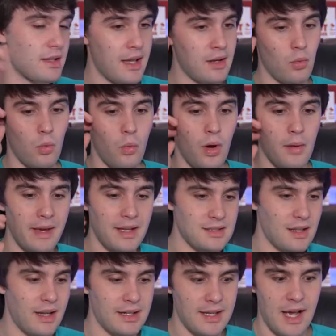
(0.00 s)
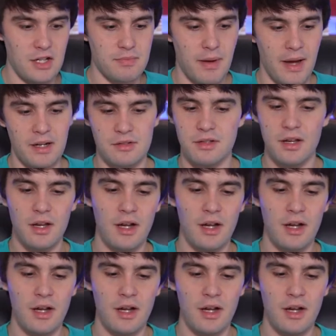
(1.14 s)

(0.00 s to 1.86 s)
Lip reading: and what makes a lot of cash buyers?